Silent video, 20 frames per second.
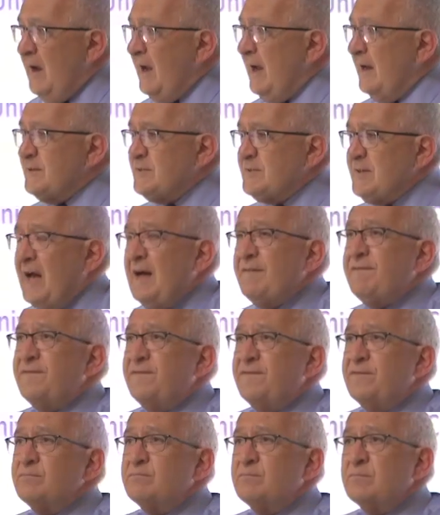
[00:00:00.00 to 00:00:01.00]
Our
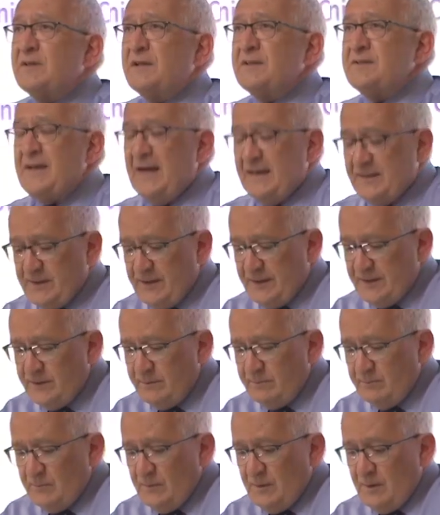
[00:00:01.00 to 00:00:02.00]
staff
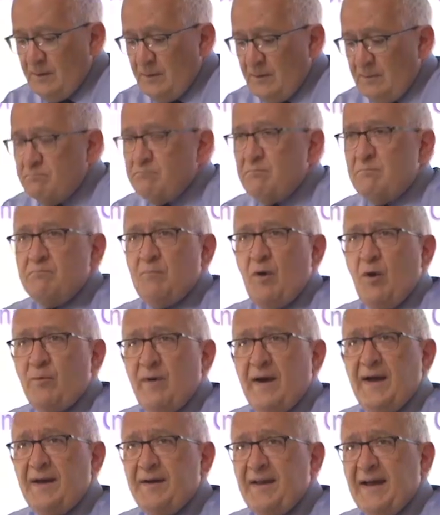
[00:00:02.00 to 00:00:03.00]
conducted
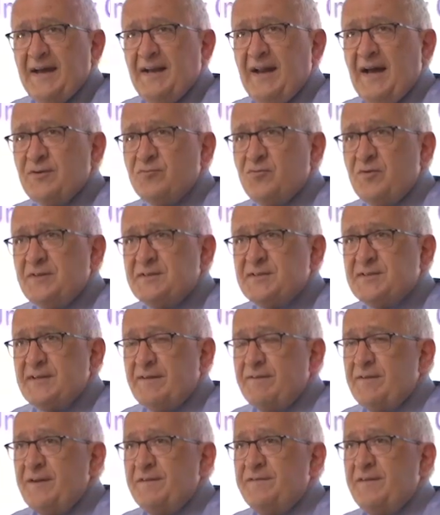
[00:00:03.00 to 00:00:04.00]
around
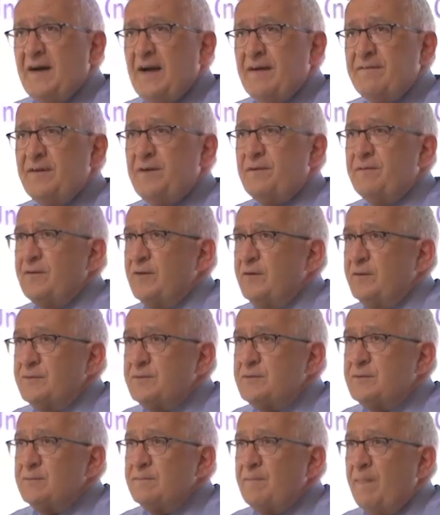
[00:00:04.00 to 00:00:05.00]
875
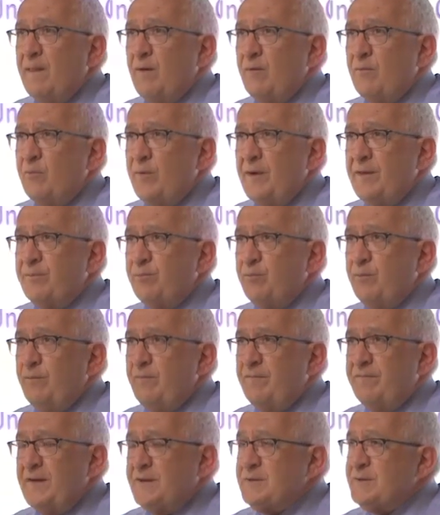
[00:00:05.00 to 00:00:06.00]
interviews with
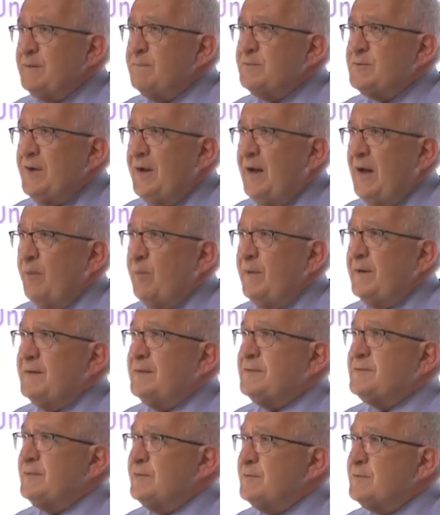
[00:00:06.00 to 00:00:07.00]
victims and
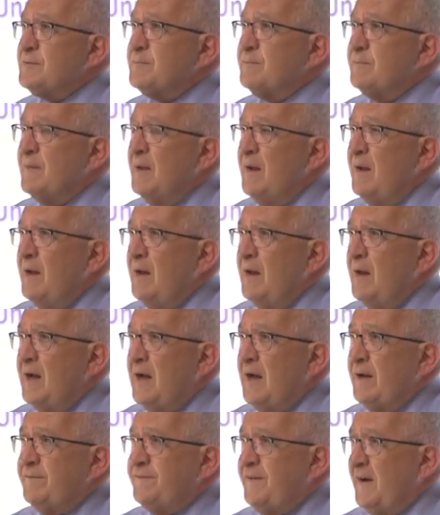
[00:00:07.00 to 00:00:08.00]
eyewitnesses.
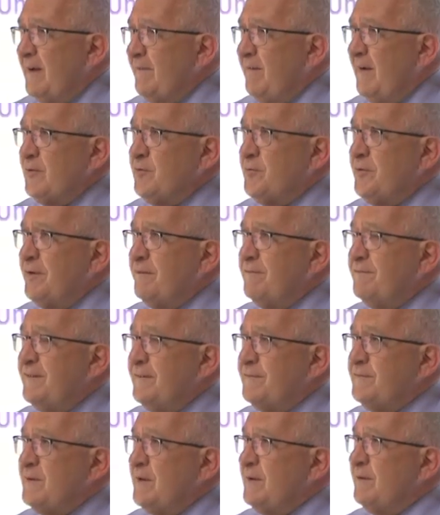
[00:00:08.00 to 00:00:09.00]

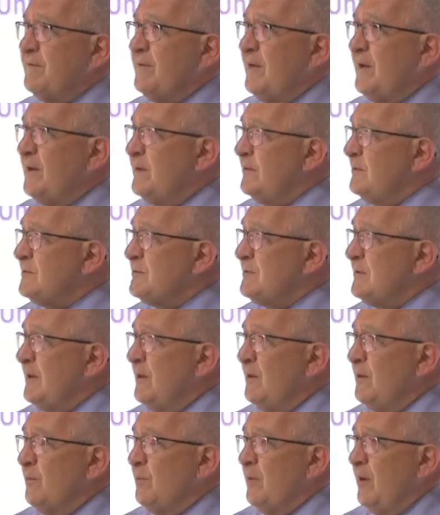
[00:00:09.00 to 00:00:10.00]
550 of those
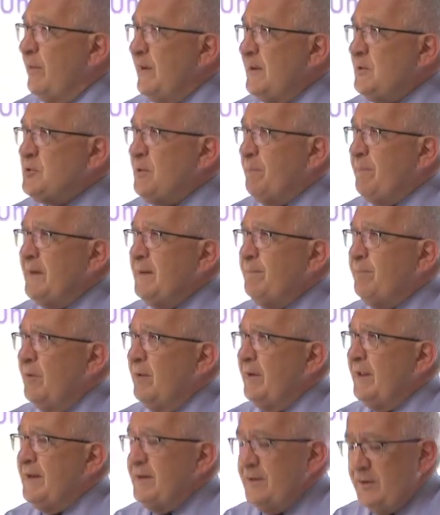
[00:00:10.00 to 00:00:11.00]
Rohingya
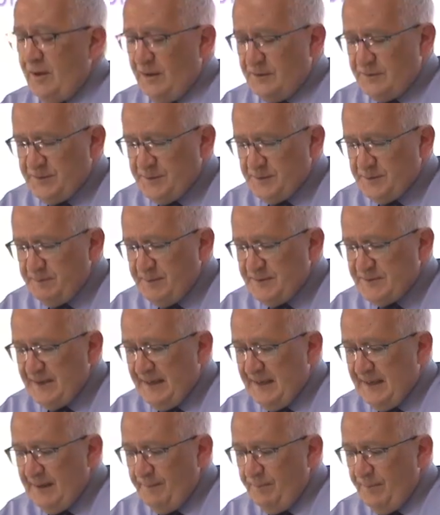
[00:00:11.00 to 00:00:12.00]
people in Cox's
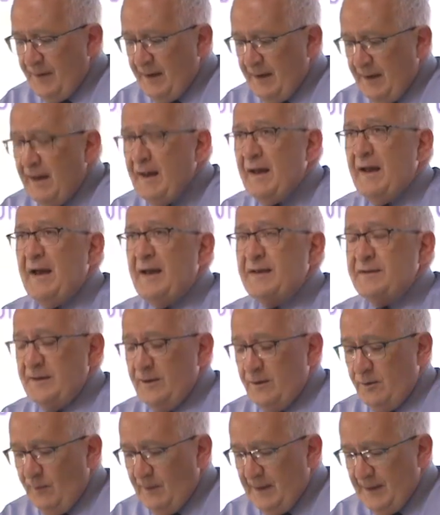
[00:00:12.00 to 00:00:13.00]
Bazar and
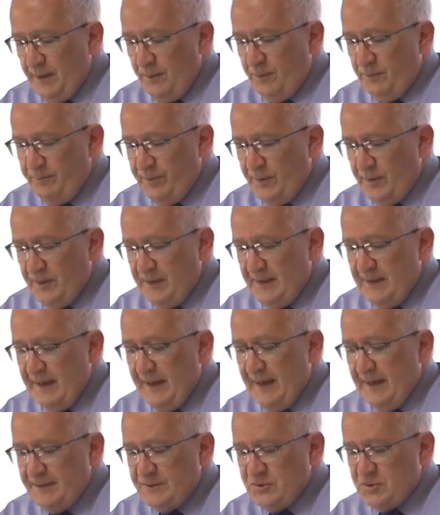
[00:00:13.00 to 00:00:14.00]
in Kuala
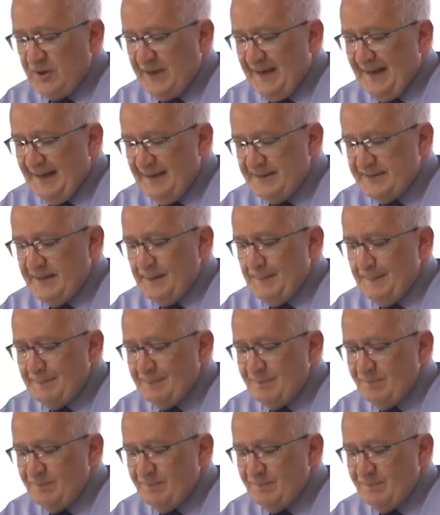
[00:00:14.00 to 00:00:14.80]
Lumpur and Jakarta.